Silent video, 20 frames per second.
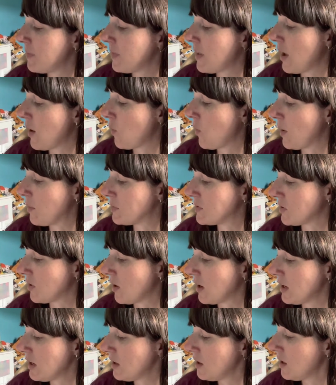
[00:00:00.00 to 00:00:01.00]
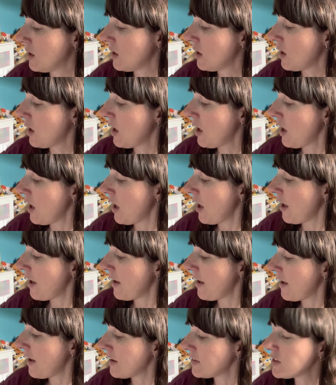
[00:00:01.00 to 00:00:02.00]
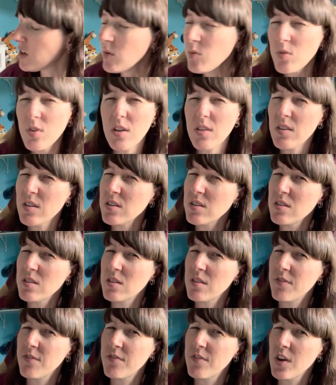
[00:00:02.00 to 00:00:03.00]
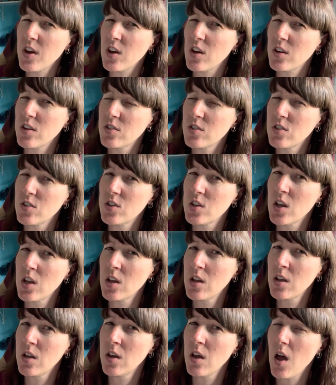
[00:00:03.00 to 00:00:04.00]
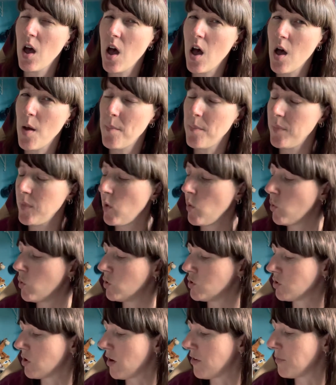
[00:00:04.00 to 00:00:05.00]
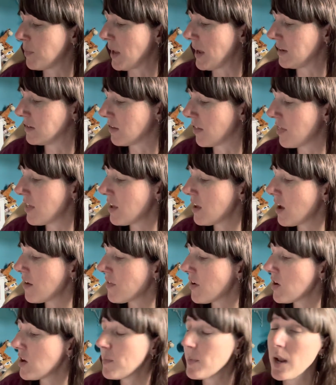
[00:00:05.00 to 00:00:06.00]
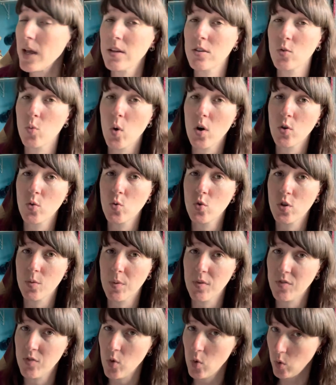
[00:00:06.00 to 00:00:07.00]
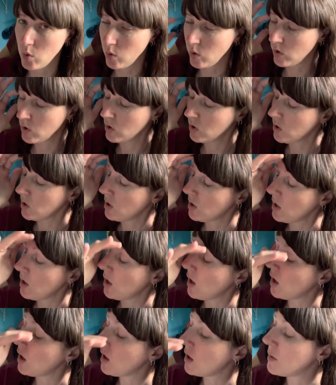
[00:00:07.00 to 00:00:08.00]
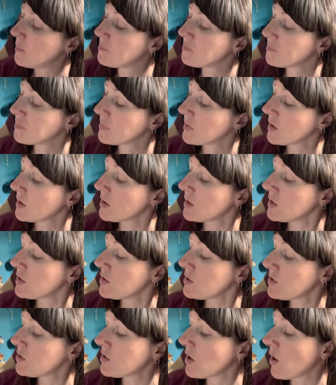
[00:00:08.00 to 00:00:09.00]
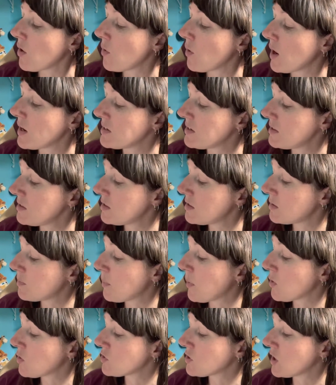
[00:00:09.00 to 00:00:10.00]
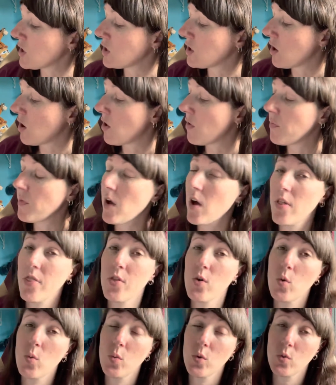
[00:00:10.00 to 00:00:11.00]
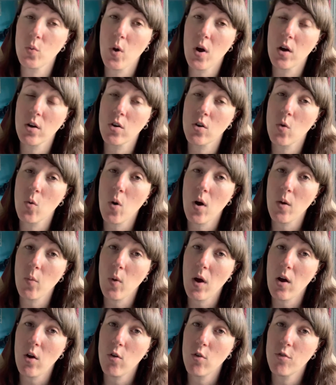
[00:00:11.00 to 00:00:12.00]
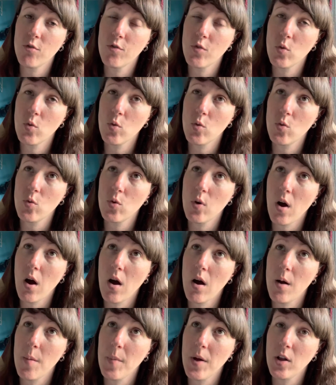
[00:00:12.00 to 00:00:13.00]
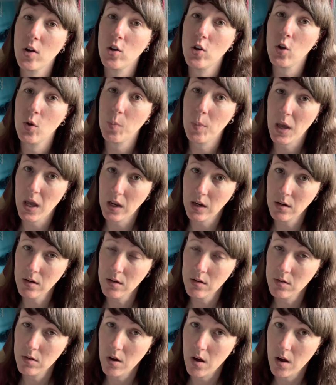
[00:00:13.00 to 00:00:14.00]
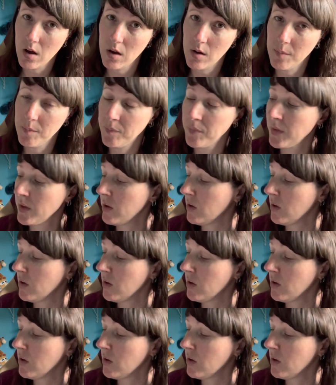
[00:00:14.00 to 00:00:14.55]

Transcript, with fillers: their website. I don't think this is the first um, order I've placed. I think I've only placed one order before. Um, so I did spot a yarn that I thought would work quite well for um, a looping, um,